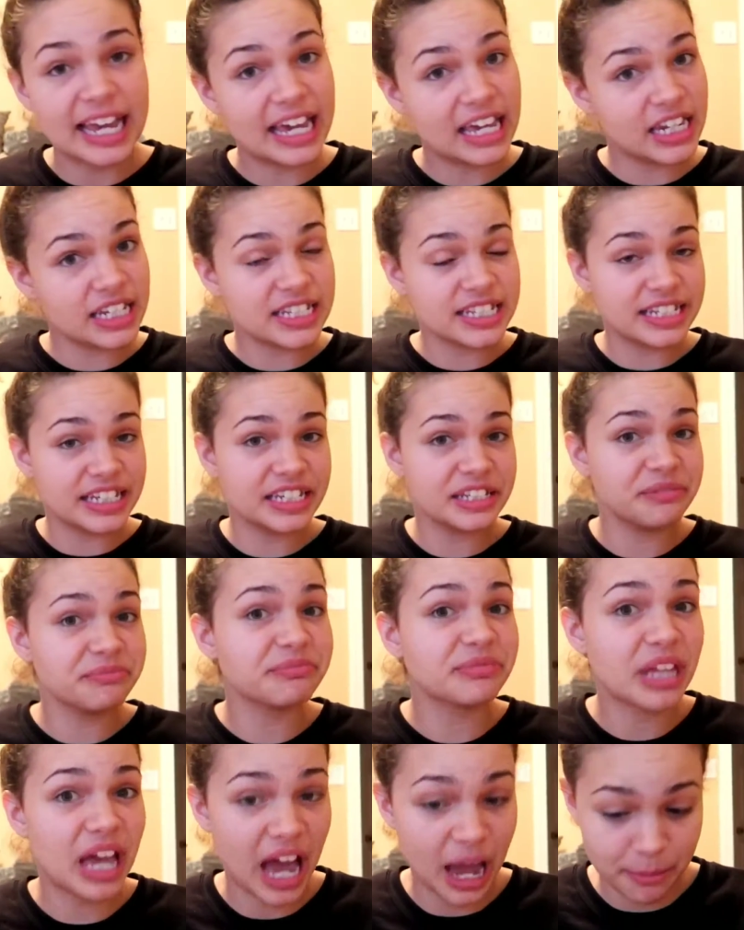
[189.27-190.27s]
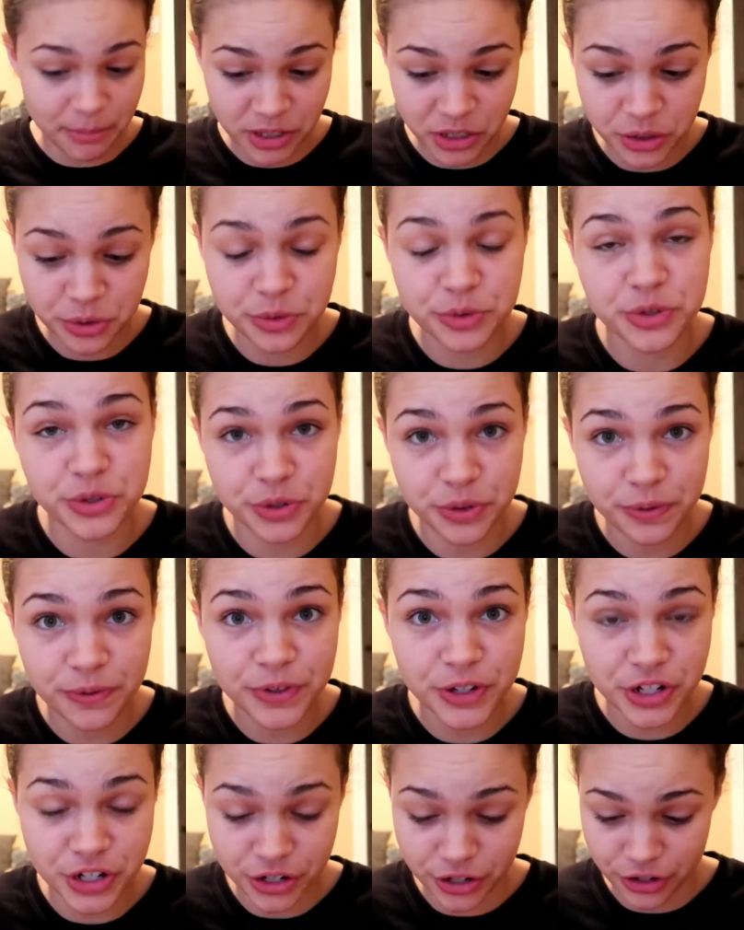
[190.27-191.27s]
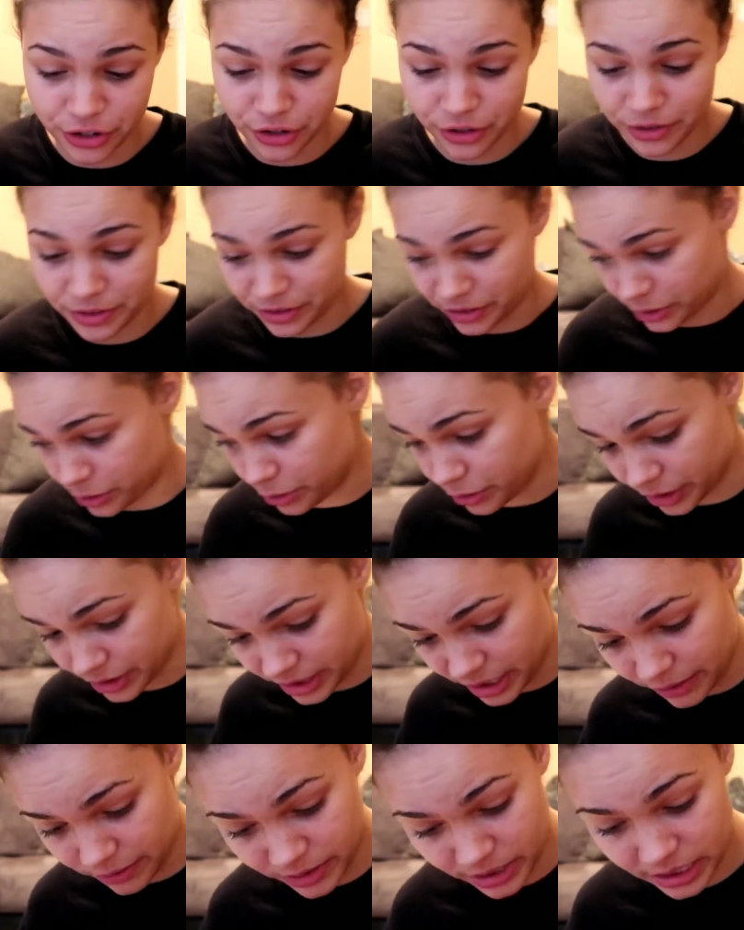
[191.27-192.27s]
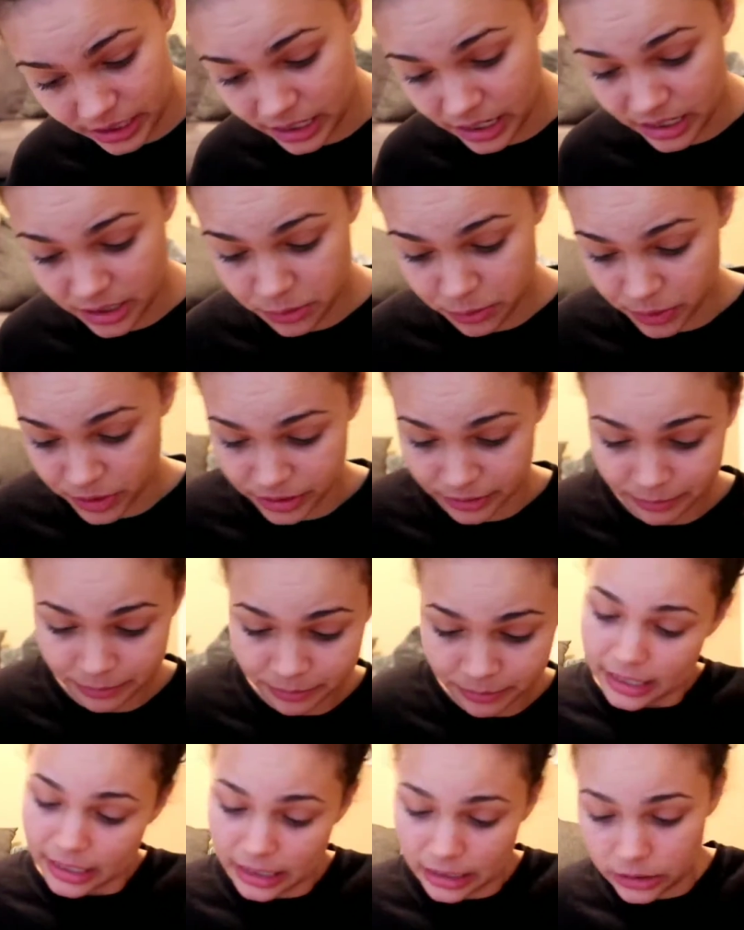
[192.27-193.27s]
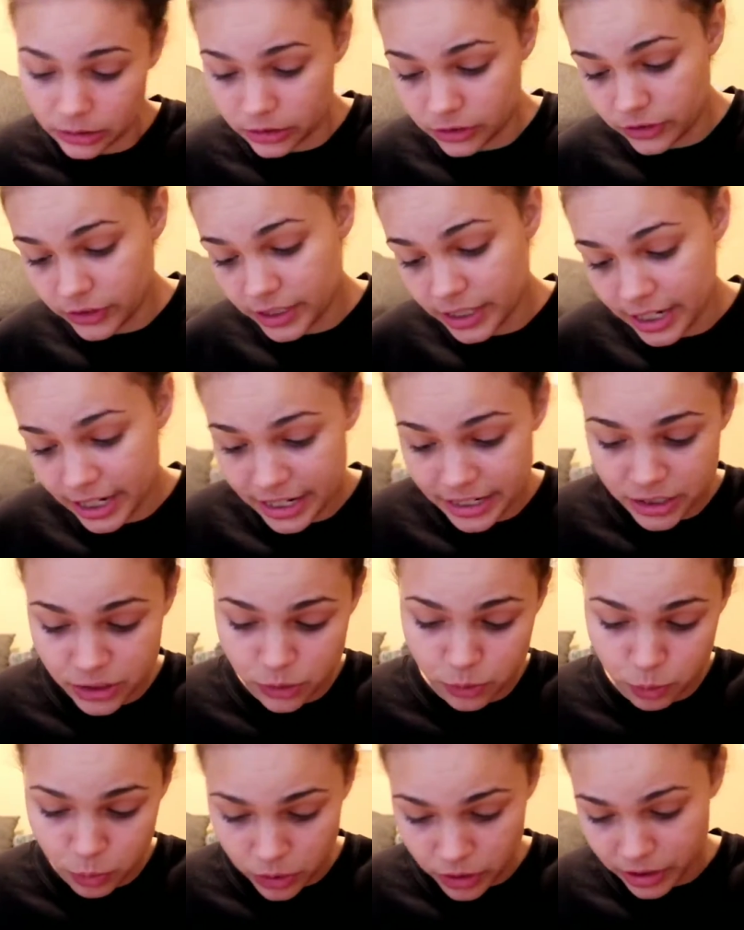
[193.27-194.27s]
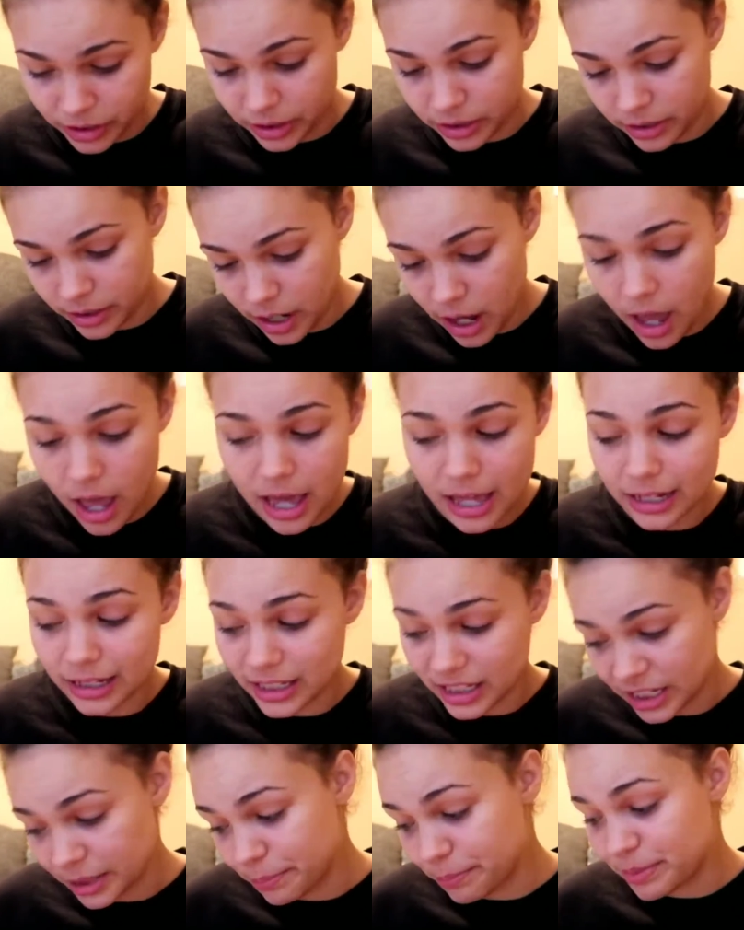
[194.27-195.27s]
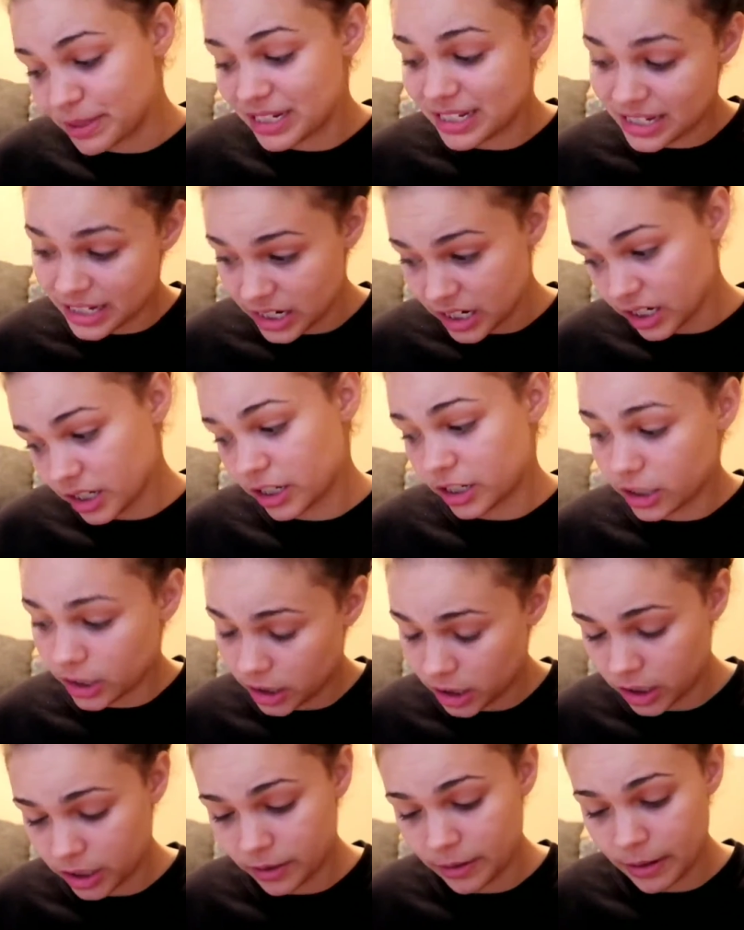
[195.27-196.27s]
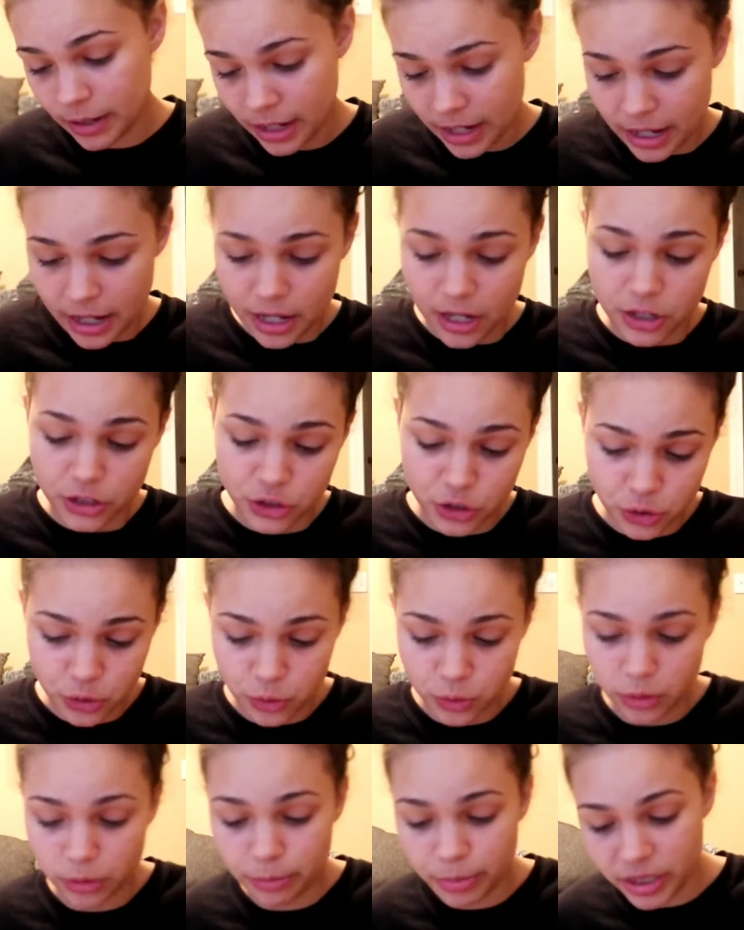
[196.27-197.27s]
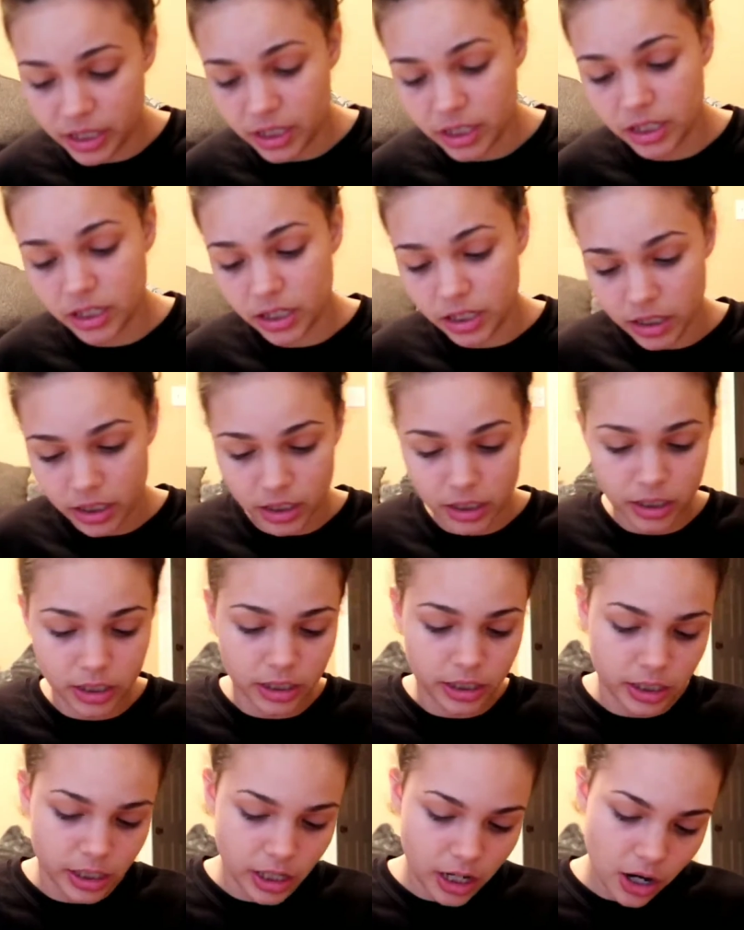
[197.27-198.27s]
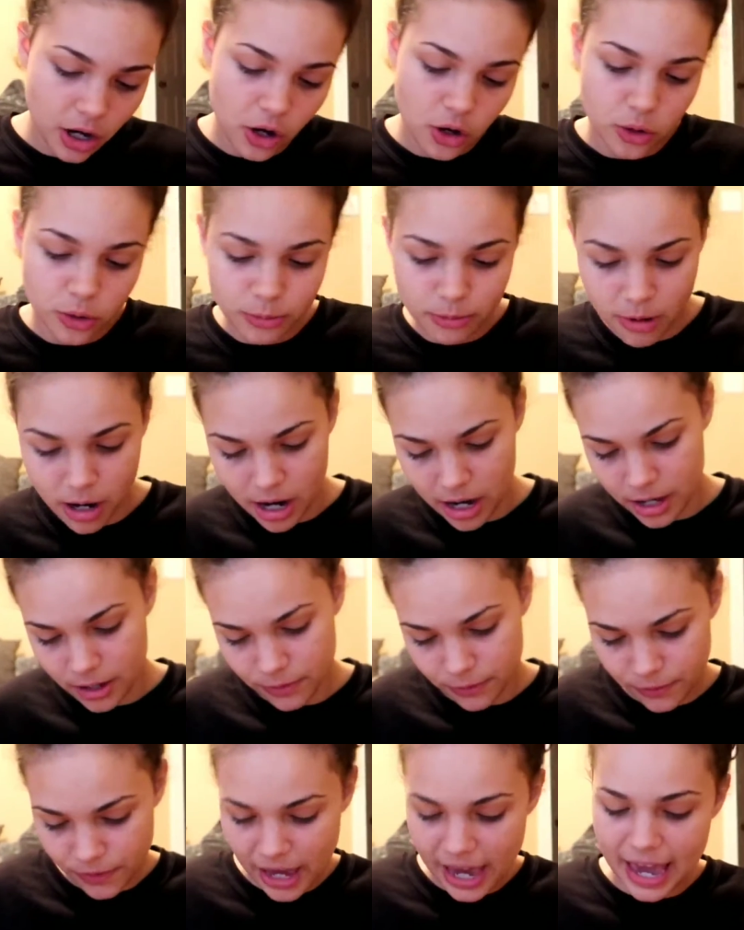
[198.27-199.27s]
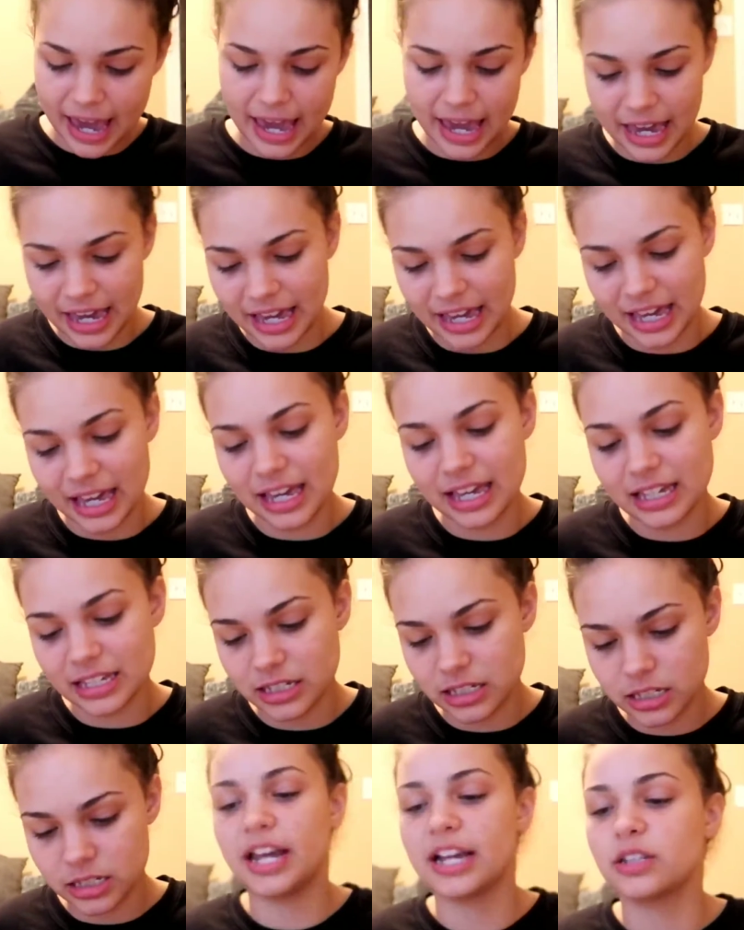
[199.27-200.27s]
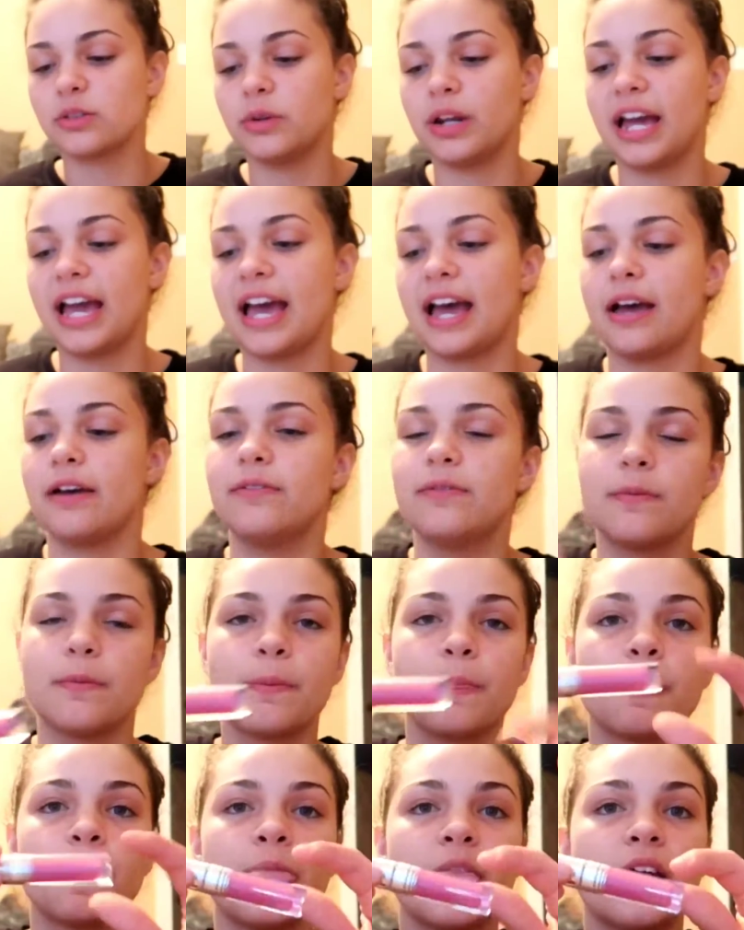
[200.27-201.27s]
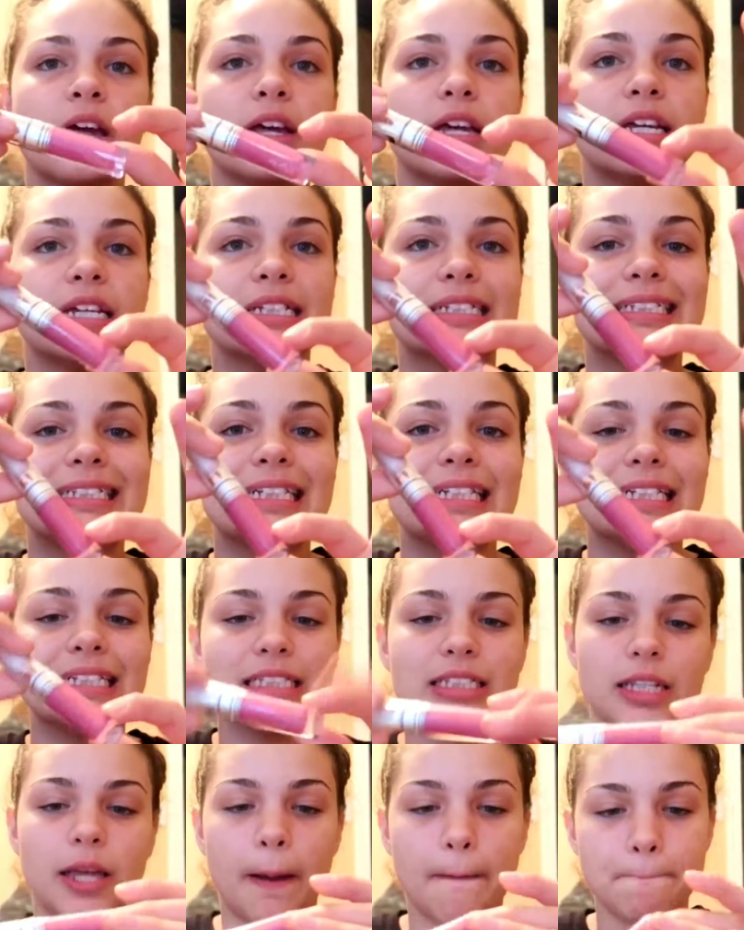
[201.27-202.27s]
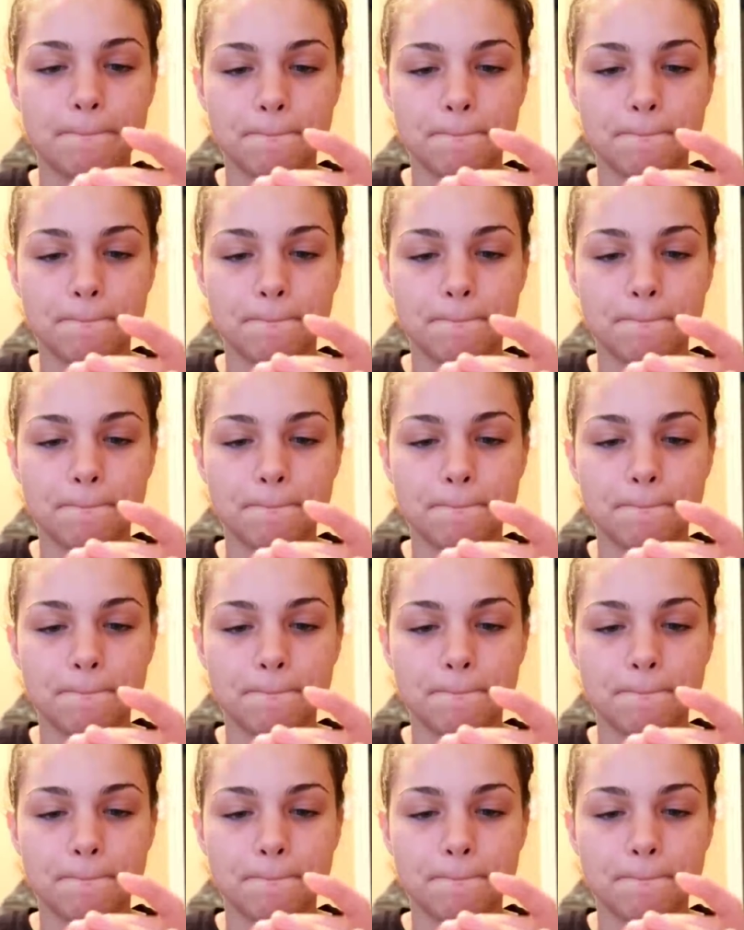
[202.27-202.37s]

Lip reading: Innocent, I'ma use you for sure. You are definitely a nice one. You're a nice one. Lipstick, you will be on my face. Next one I have is this.